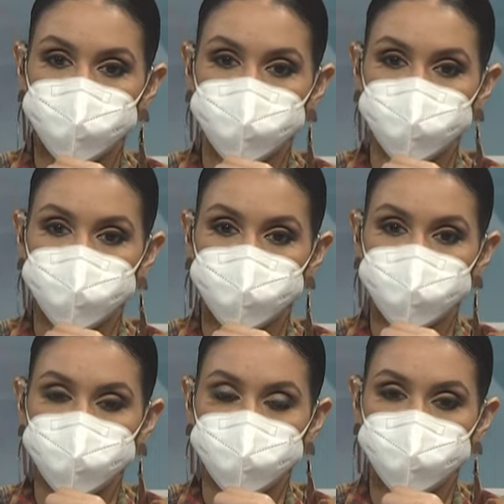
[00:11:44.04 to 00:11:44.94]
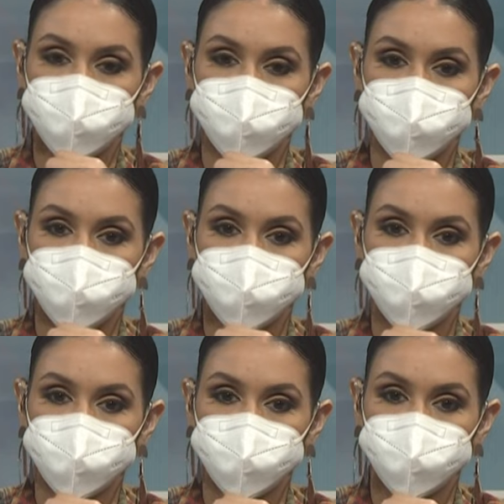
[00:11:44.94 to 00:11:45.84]

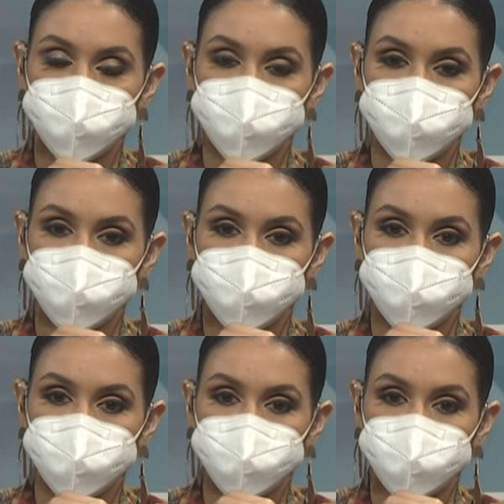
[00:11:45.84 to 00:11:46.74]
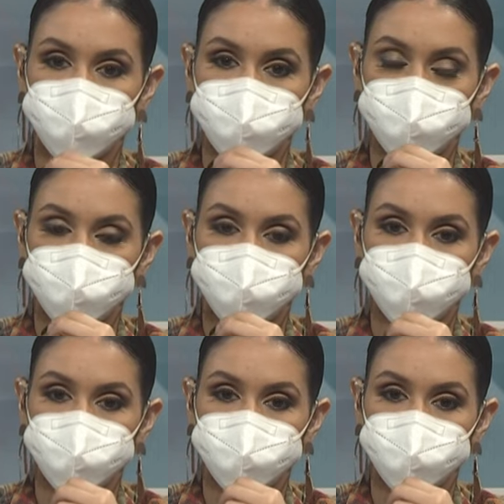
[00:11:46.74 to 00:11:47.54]
No words are spoken by the person on screen.